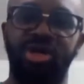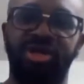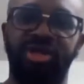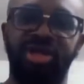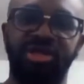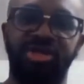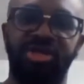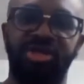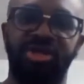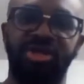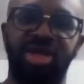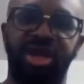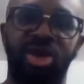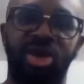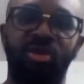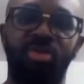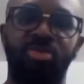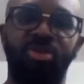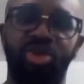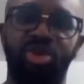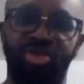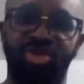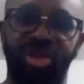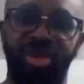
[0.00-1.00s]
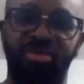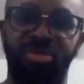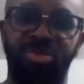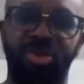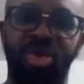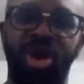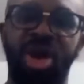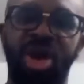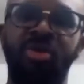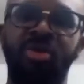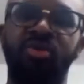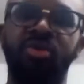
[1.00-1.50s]
it doesn't help with the
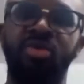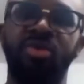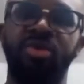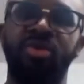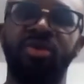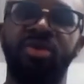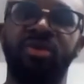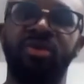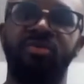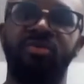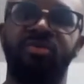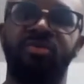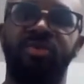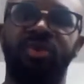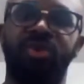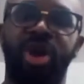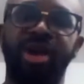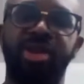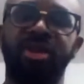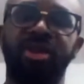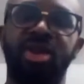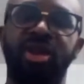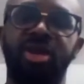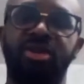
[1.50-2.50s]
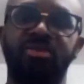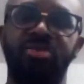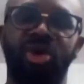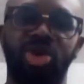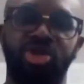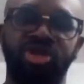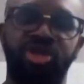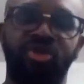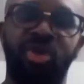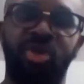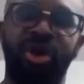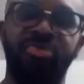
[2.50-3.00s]
morale, right?
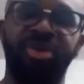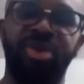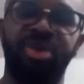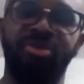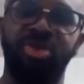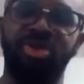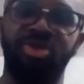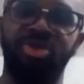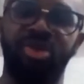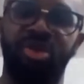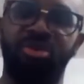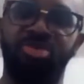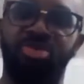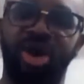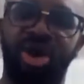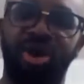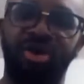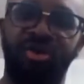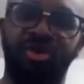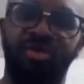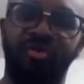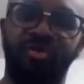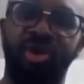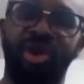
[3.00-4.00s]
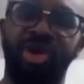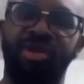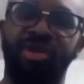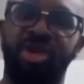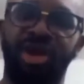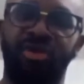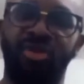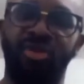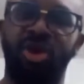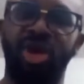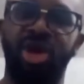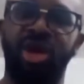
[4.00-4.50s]
Because you want people to be proud of where they
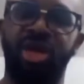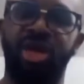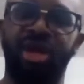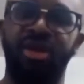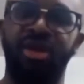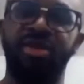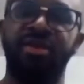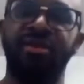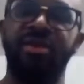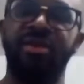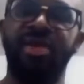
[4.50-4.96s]
are working.